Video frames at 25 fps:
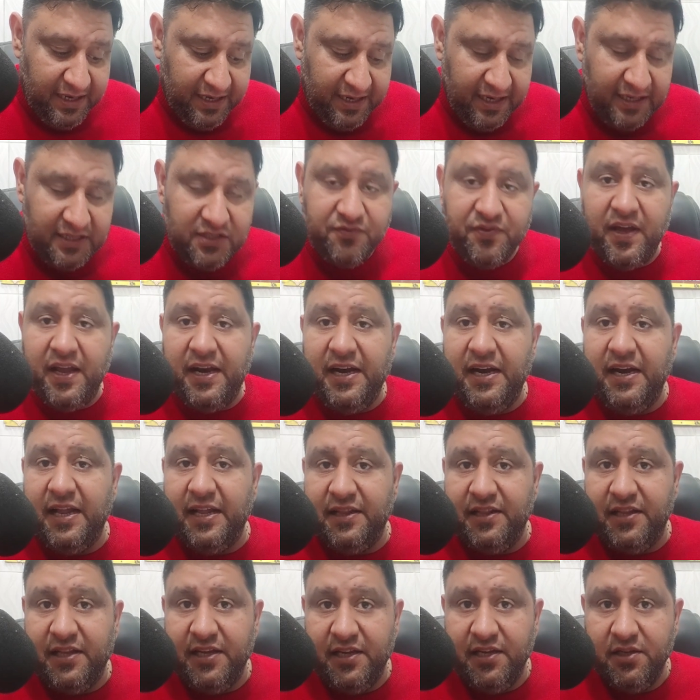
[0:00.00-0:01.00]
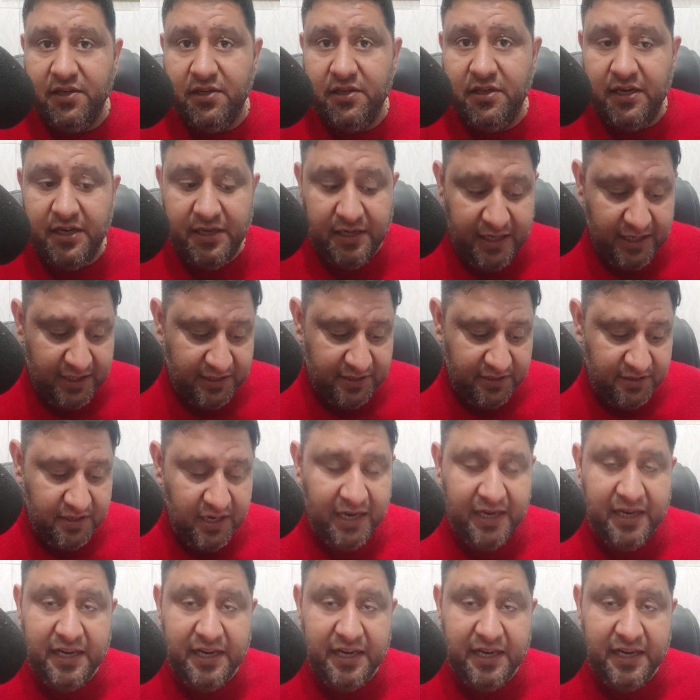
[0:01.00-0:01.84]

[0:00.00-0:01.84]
It is very lengthy. It is.